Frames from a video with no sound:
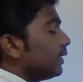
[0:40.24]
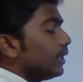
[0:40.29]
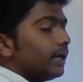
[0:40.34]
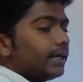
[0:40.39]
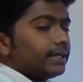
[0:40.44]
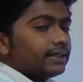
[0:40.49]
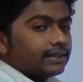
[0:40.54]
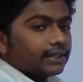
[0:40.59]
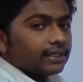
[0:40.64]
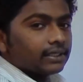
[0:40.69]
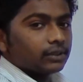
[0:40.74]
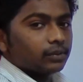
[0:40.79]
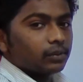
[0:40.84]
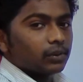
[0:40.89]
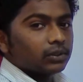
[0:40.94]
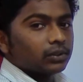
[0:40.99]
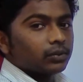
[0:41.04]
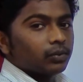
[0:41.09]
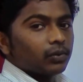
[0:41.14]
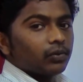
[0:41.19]
that is
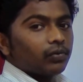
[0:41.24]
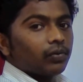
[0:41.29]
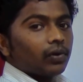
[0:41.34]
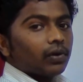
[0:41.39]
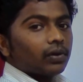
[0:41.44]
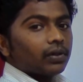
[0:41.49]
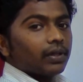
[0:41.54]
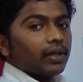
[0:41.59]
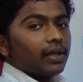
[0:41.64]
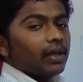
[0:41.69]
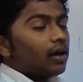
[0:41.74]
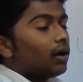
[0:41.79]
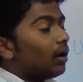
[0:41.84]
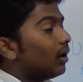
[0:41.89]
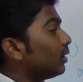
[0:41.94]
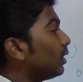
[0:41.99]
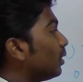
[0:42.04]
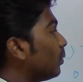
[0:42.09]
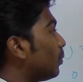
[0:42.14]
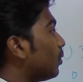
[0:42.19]
responsible for the
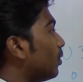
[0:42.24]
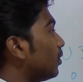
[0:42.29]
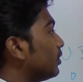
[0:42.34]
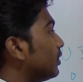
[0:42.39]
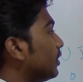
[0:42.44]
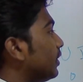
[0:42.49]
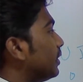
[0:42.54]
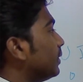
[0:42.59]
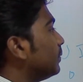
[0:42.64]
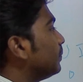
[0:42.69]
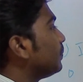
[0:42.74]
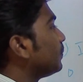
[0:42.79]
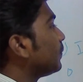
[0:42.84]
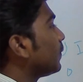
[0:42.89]
Aadhaar project.